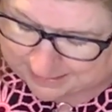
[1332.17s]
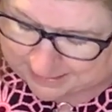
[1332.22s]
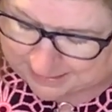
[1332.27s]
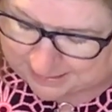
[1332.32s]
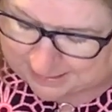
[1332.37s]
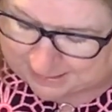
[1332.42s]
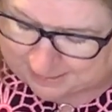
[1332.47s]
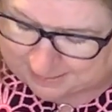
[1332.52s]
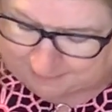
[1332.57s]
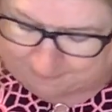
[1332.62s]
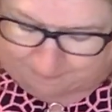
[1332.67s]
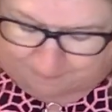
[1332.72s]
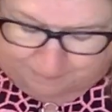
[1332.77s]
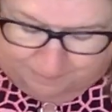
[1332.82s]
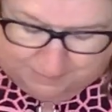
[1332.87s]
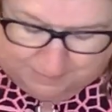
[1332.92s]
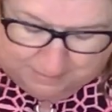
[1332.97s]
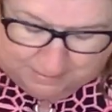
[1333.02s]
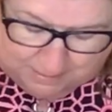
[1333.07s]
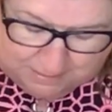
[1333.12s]

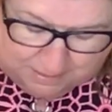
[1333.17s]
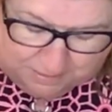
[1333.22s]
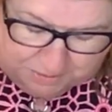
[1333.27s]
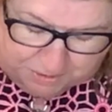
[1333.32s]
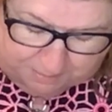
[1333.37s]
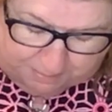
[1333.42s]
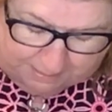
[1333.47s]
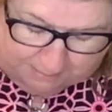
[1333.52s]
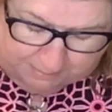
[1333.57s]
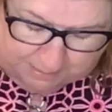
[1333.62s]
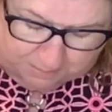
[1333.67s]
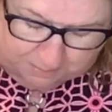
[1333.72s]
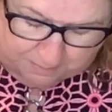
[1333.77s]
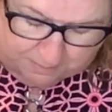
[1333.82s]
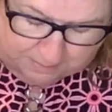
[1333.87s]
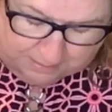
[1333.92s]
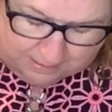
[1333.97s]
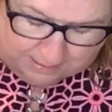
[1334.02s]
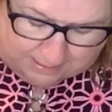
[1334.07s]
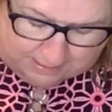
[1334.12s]
So she'll probably,
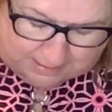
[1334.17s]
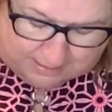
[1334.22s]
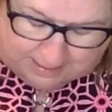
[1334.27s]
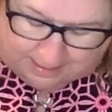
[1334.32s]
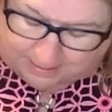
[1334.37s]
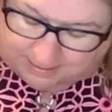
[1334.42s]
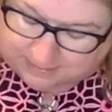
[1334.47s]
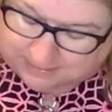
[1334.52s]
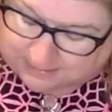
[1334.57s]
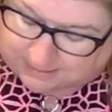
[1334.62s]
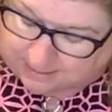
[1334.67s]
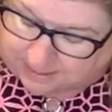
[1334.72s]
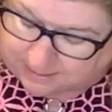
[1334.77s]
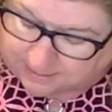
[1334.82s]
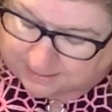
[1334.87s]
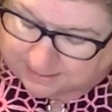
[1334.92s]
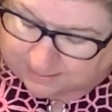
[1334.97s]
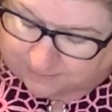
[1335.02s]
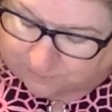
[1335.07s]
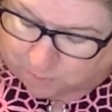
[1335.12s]
yes. And
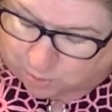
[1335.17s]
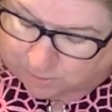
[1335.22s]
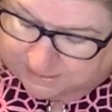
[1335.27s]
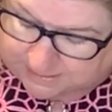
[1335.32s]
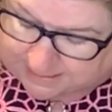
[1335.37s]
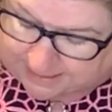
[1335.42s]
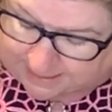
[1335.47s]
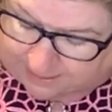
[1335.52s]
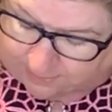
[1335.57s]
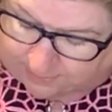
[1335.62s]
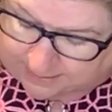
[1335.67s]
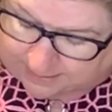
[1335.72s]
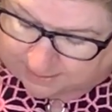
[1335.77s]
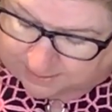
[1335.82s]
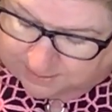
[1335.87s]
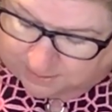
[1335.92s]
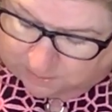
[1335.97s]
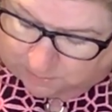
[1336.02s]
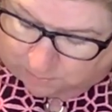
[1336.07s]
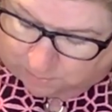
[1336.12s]
then of course Carrie
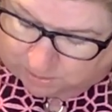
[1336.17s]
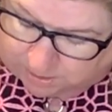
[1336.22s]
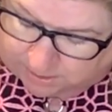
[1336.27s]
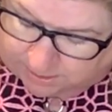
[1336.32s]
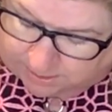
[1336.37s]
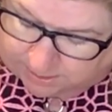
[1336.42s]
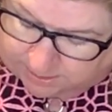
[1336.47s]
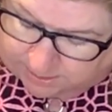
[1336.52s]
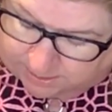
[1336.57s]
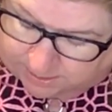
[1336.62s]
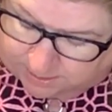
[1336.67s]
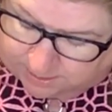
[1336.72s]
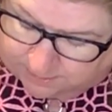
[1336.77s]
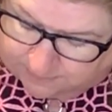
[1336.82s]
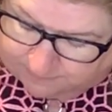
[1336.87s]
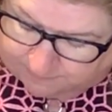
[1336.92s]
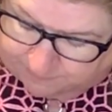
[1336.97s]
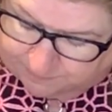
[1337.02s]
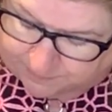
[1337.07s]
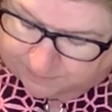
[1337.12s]
Underwood,
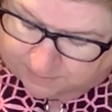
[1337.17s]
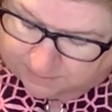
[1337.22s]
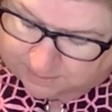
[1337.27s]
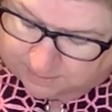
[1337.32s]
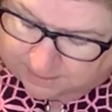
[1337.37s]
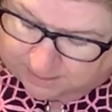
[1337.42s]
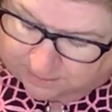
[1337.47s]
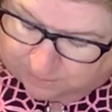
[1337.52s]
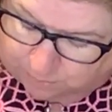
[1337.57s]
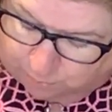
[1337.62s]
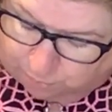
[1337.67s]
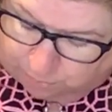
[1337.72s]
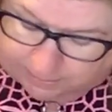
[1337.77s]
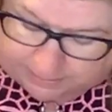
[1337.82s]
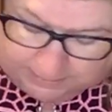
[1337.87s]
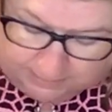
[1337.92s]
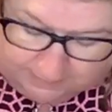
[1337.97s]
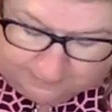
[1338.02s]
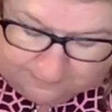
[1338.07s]
another really